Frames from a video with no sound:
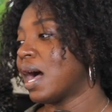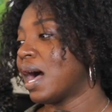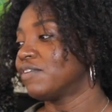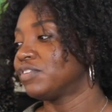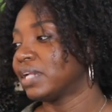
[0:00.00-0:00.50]

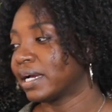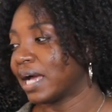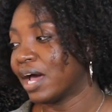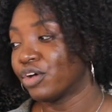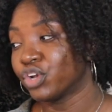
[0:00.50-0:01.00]
I feel like
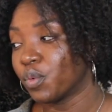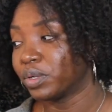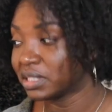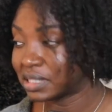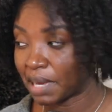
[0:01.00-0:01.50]
I don't know
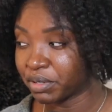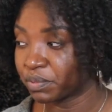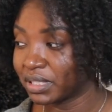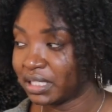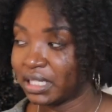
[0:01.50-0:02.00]
what this topic
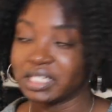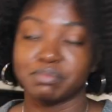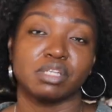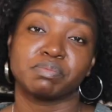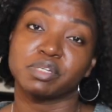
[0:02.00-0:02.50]
really is,
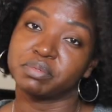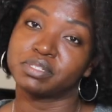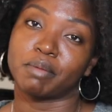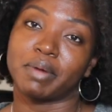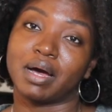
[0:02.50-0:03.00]
but it's supposed to be
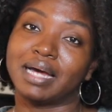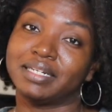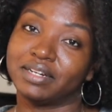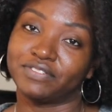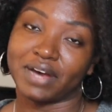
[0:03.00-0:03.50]
talking about
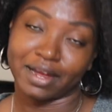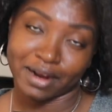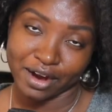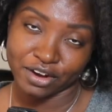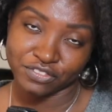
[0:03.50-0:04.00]
identifying
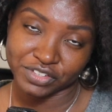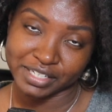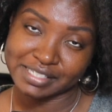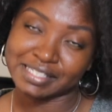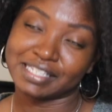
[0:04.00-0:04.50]

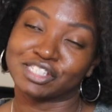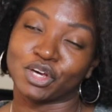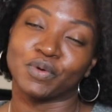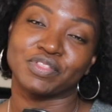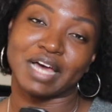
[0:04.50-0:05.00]
counterfeits, and
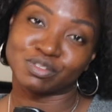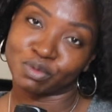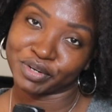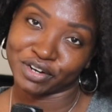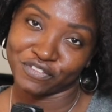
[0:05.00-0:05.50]
so that's where
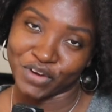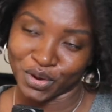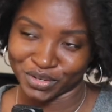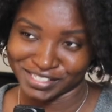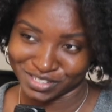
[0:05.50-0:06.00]
we're gonna
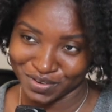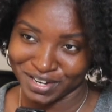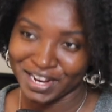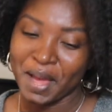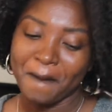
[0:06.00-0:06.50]
focus
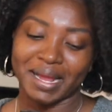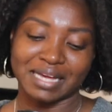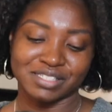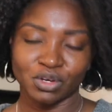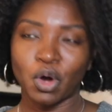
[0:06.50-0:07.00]
on. But I
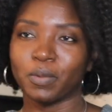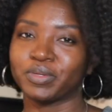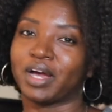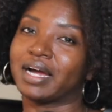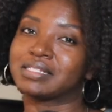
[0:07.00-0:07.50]
still hope
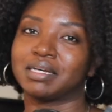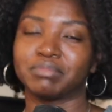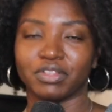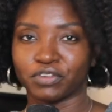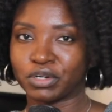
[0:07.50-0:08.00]
y'all got
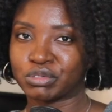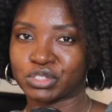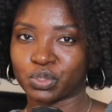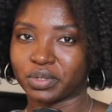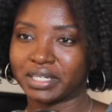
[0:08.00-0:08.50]
something from those
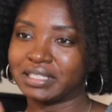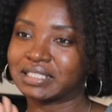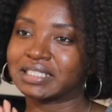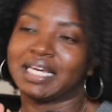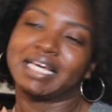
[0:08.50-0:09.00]

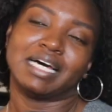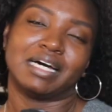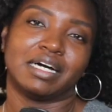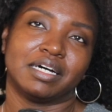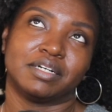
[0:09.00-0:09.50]
stories.
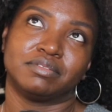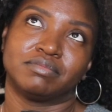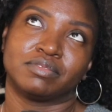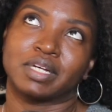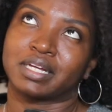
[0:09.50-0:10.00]

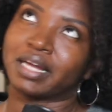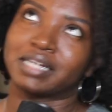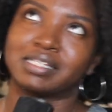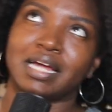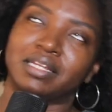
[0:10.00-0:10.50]
Um, like, like I
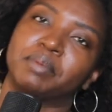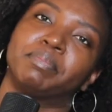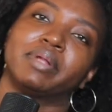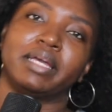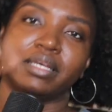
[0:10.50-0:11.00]
said, I did a
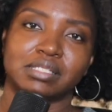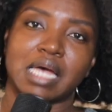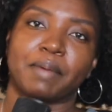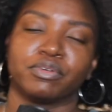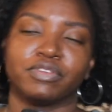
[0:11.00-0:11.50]
blanket
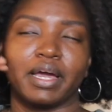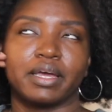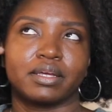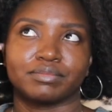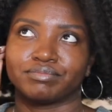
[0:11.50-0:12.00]
type of
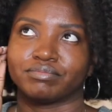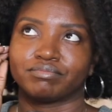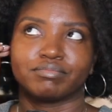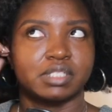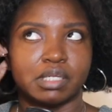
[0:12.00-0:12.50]
like
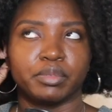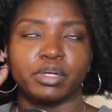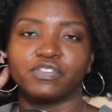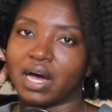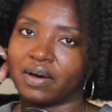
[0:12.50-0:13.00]
summary
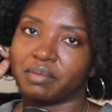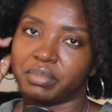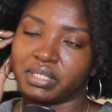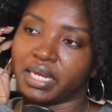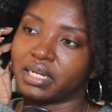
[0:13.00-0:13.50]
of how I've
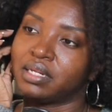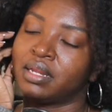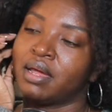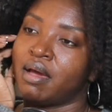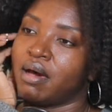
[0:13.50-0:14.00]
been dating,
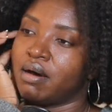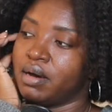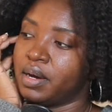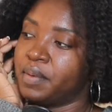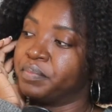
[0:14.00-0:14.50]

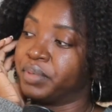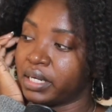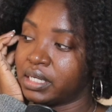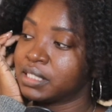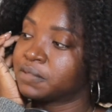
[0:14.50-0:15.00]
um,
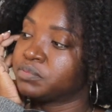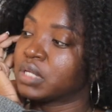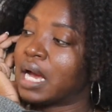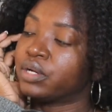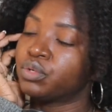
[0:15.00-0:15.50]
but
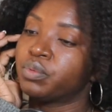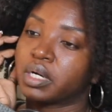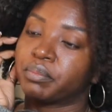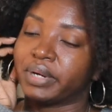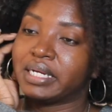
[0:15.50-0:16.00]
I do want
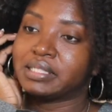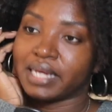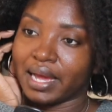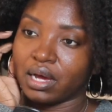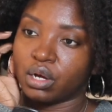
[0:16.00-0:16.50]
to break
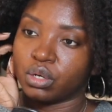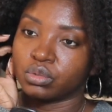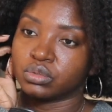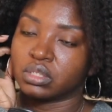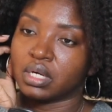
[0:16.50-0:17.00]

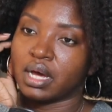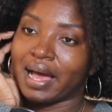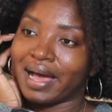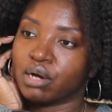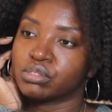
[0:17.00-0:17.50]
down
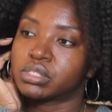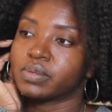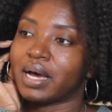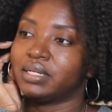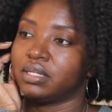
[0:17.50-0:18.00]
how to
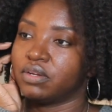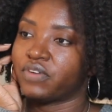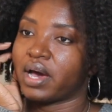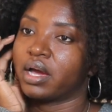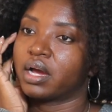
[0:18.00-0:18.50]

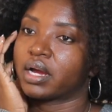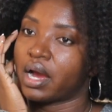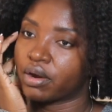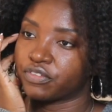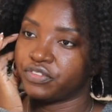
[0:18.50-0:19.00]
identify a
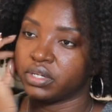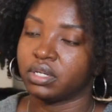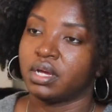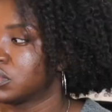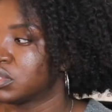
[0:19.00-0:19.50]

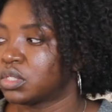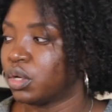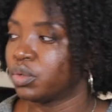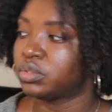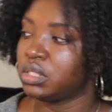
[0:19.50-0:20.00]
counterfeit.
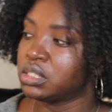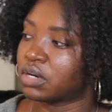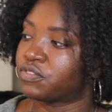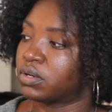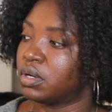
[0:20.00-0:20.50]
So these
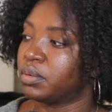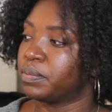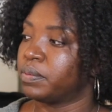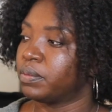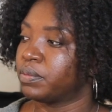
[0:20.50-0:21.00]
are
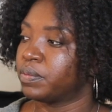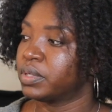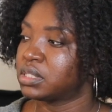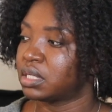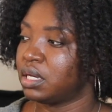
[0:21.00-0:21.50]
from
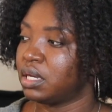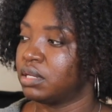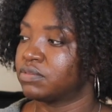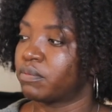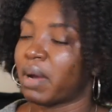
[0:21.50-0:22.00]
once
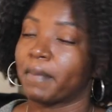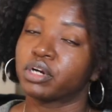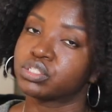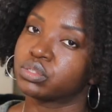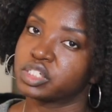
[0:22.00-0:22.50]
again from my
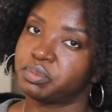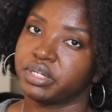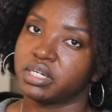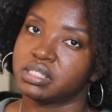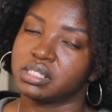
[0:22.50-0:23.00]
personal
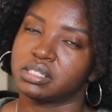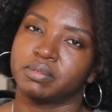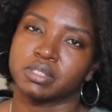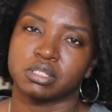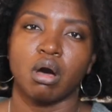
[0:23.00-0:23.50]
experiences and
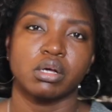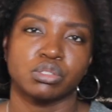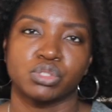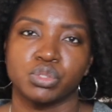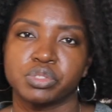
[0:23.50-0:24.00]
it's
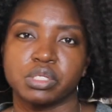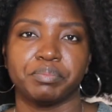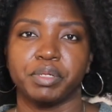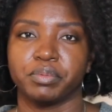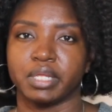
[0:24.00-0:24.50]
also to some
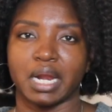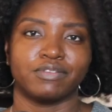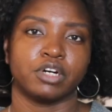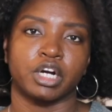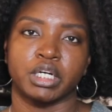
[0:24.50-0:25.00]
people that I've
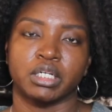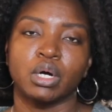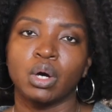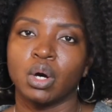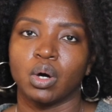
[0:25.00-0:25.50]
heard
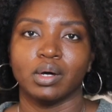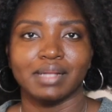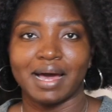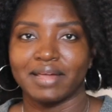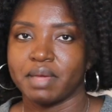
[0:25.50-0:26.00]

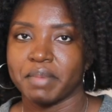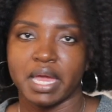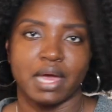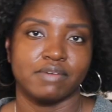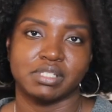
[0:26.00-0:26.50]
online that may
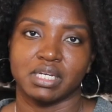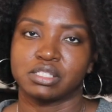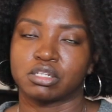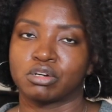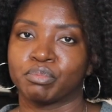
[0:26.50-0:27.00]
have said
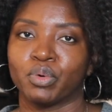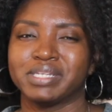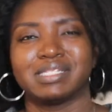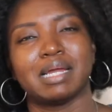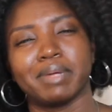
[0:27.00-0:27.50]
certain
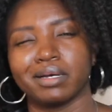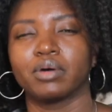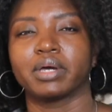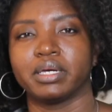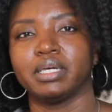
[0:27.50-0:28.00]
points and I'm like,
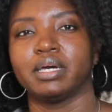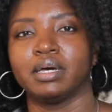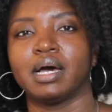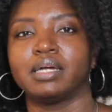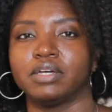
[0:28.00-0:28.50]
okay,
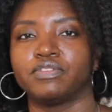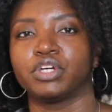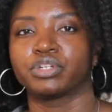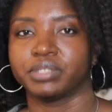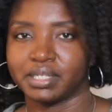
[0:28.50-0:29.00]
yeah, I
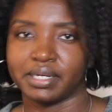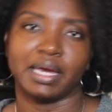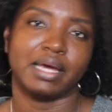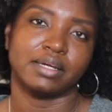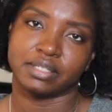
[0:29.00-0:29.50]
definitely agree to
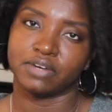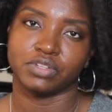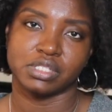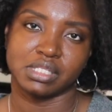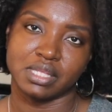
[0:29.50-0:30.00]
that.
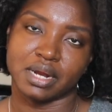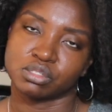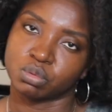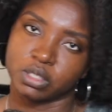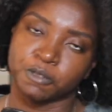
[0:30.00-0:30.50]
Definitely see that
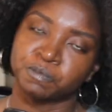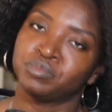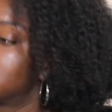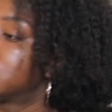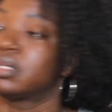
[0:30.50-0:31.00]
as well.
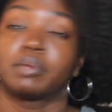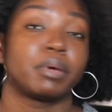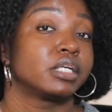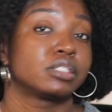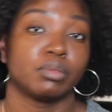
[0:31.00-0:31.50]
There are
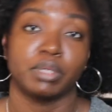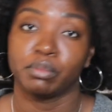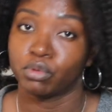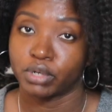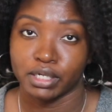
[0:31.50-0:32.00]
probably so many
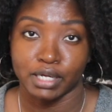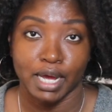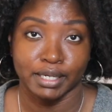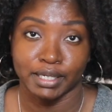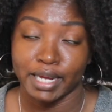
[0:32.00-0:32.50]
more I
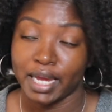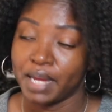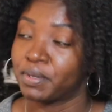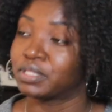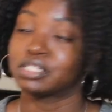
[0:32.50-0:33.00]
could
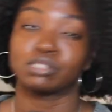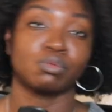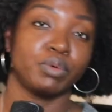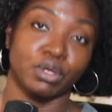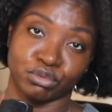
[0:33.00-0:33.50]
name, but this is
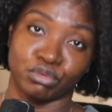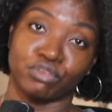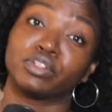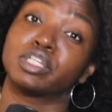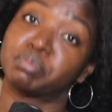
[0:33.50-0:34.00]
what we're gonna do
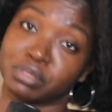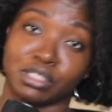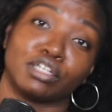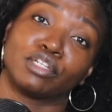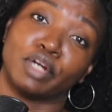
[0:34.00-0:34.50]
for this
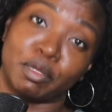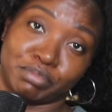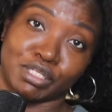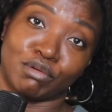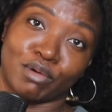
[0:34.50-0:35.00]
particular
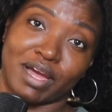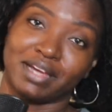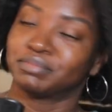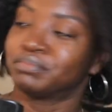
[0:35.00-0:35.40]
episode, okay?